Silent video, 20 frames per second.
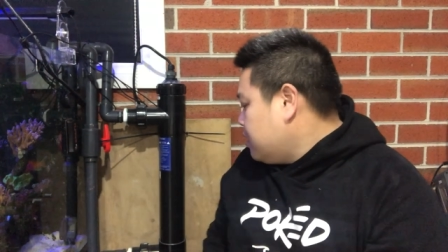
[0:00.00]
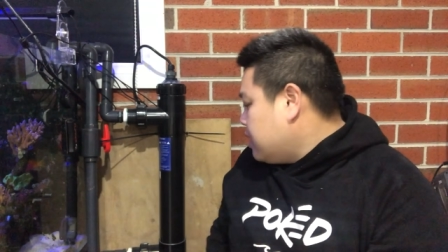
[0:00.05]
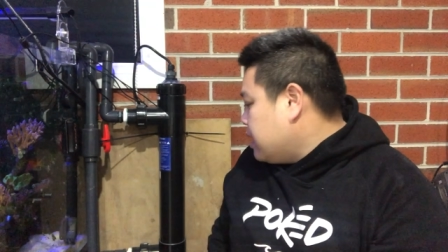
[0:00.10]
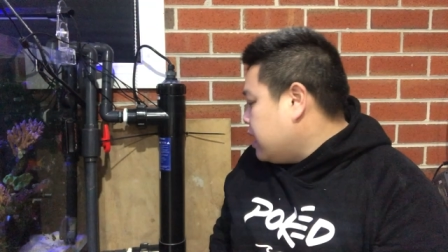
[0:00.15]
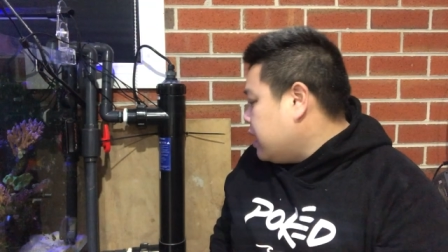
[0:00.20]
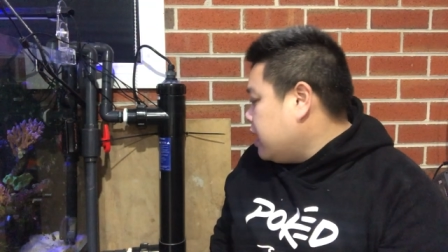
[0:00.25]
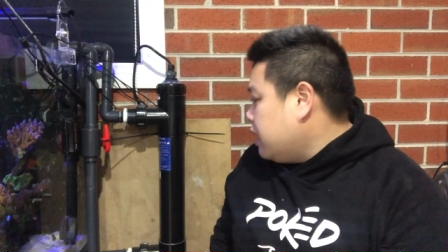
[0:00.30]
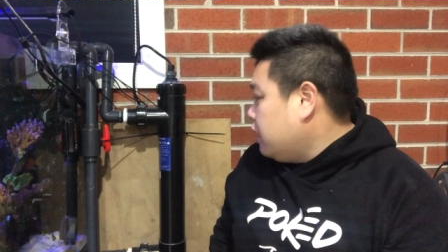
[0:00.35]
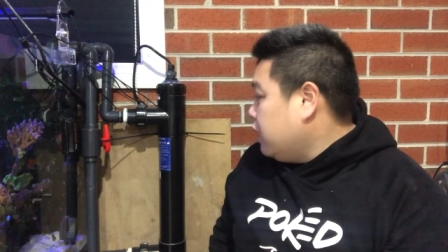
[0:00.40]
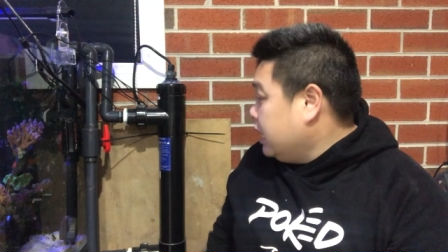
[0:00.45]

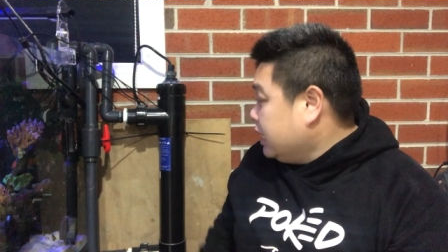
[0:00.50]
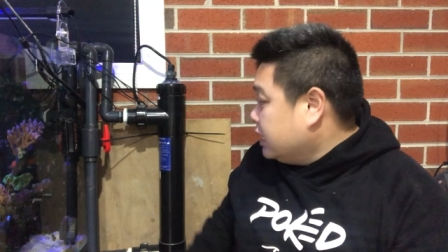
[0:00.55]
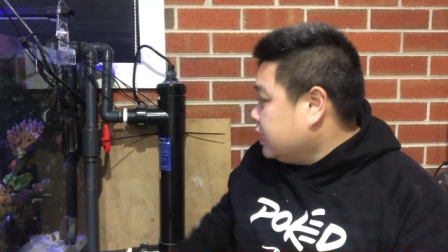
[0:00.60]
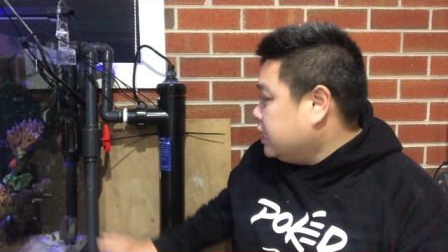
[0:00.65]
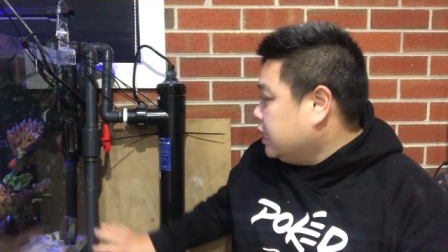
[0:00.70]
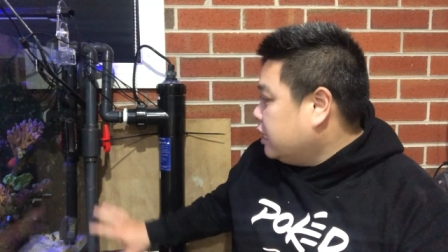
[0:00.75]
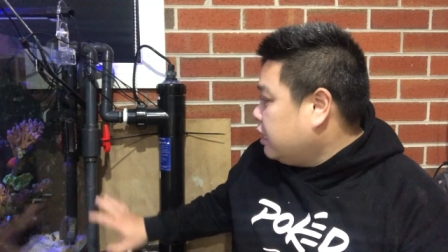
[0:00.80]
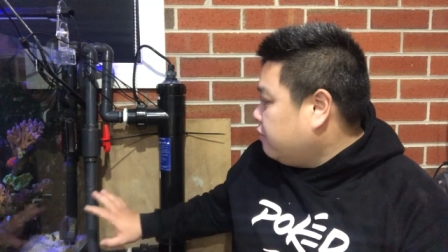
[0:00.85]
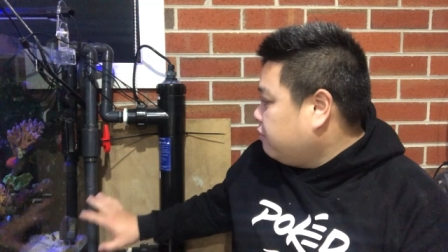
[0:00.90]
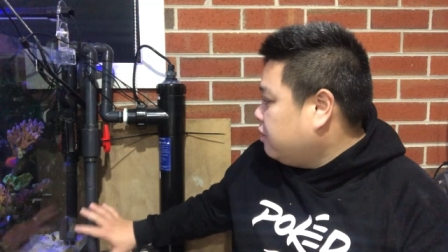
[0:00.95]
like I
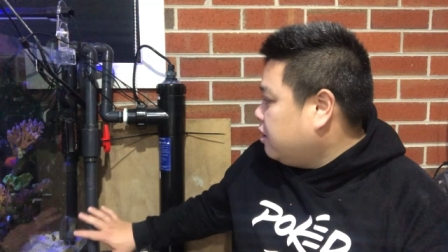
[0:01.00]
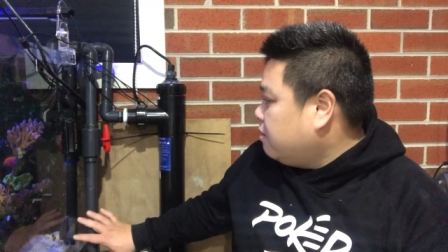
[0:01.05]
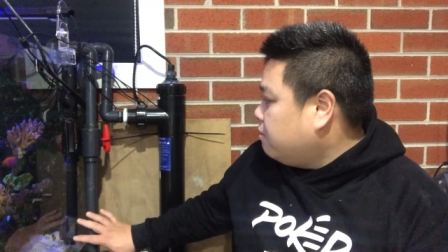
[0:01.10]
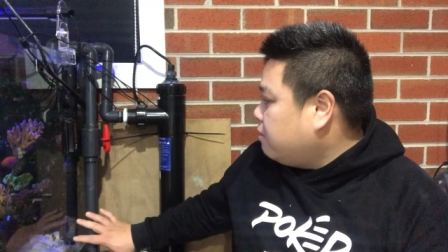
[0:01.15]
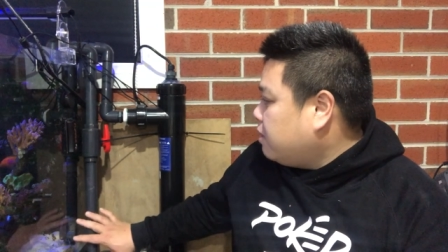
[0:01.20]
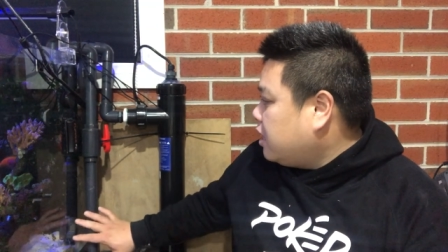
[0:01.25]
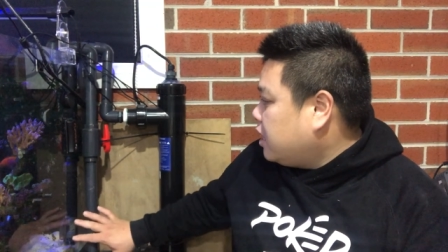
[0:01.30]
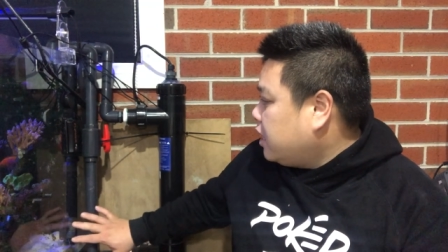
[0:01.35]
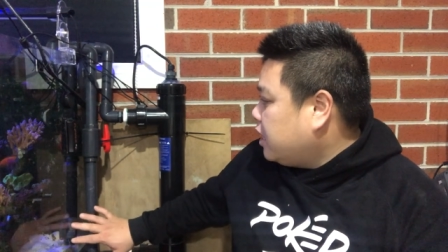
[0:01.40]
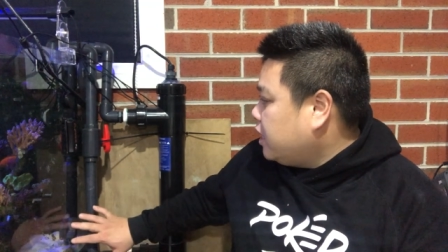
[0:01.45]
said, I've got
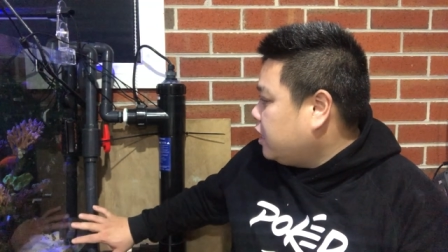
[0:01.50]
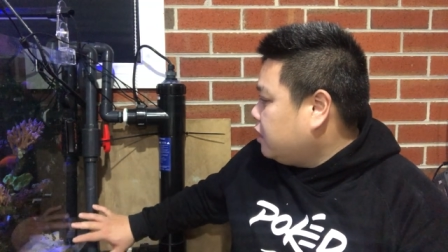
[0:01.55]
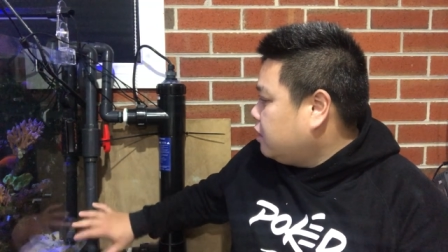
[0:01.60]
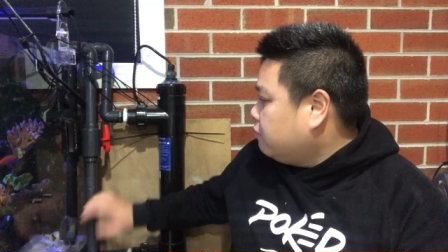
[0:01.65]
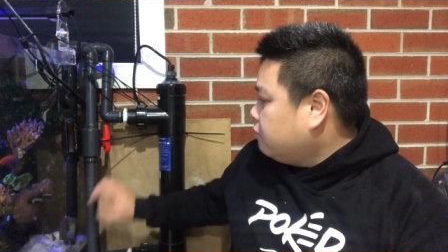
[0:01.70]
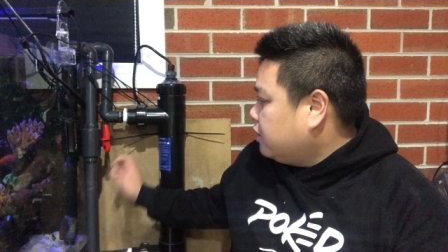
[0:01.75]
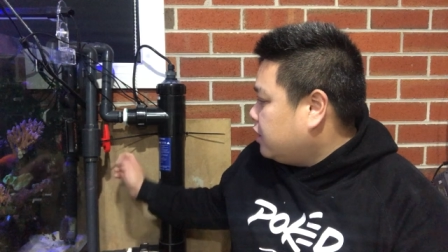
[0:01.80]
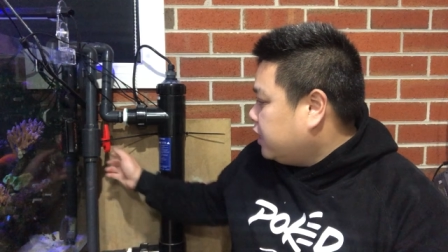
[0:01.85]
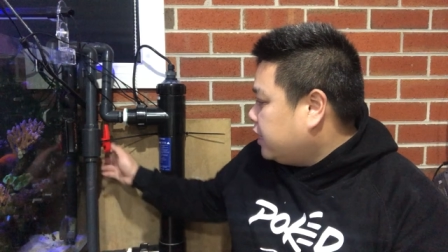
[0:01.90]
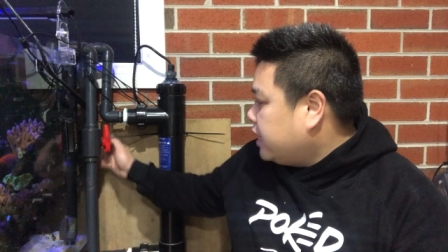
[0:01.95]
mine
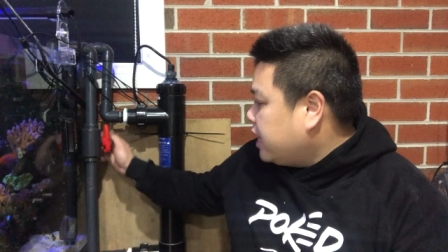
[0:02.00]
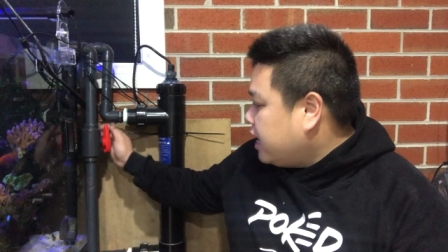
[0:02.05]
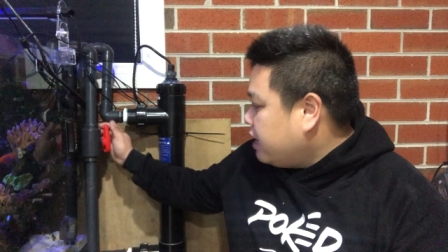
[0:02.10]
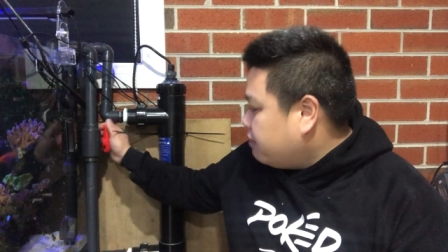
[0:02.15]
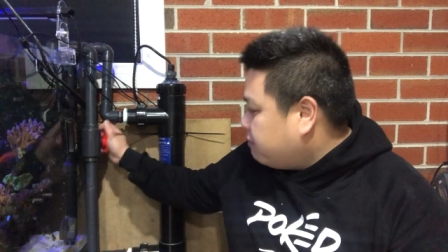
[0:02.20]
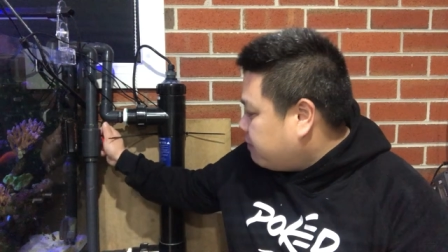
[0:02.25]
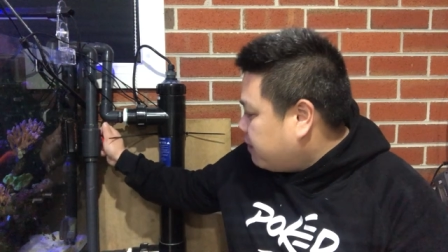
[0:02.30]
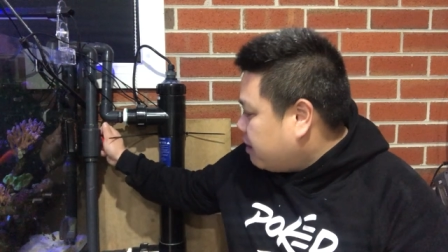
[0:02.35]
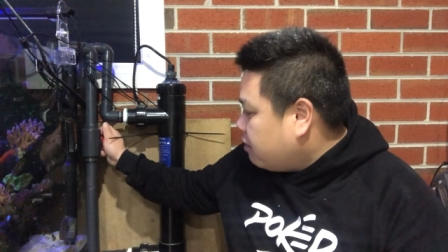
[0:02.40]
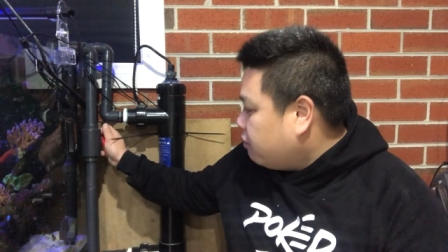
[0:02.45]
with a
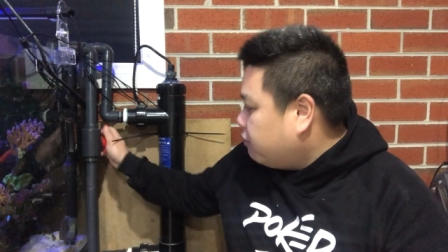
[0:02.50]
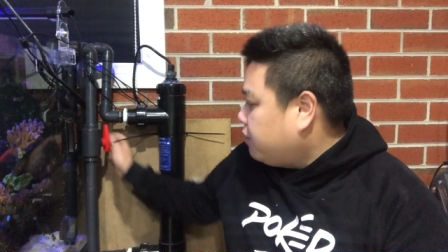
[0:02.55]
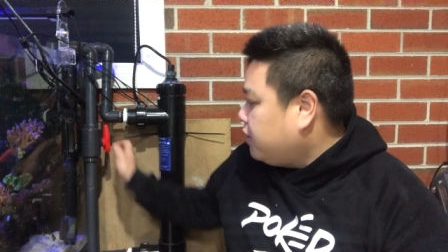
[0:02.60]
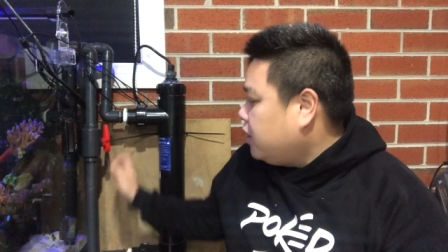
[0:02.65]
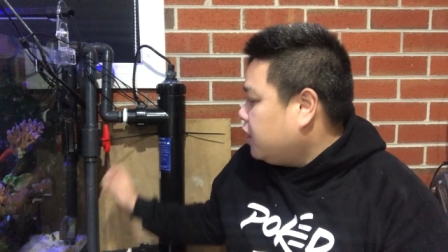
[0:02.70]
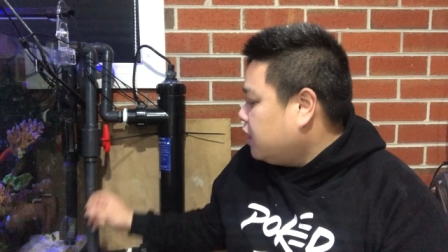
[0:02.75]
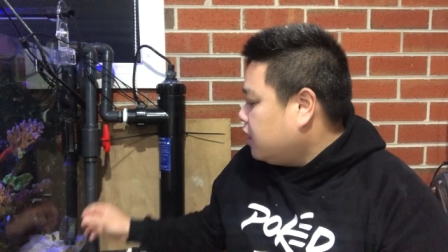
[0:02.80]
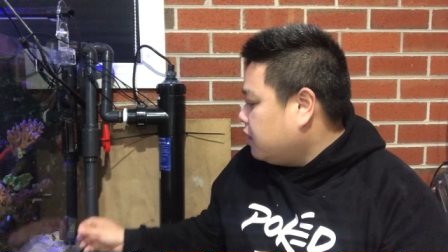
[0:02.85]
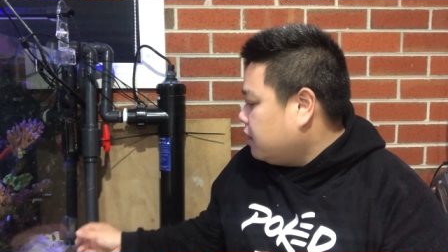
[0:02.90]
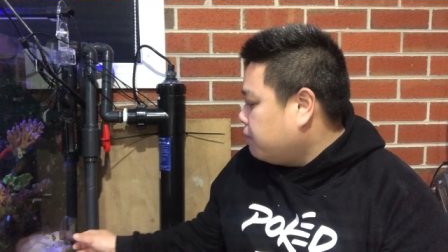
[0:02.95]
gate valve
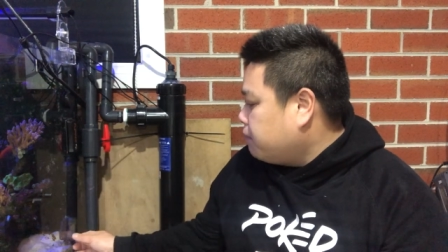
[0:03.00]
here.